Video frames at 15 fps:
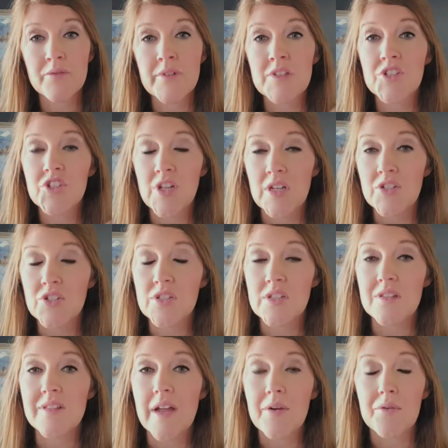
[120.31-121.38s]
these changes
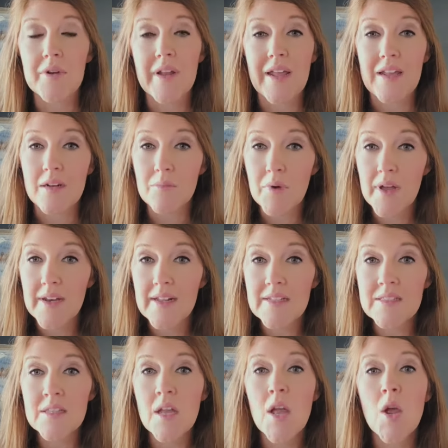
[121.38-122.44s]
in thyroid
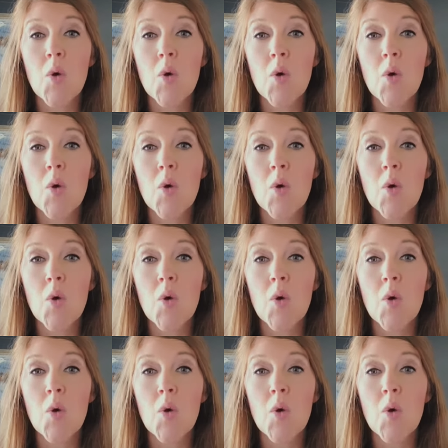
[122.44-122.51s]
antibodies,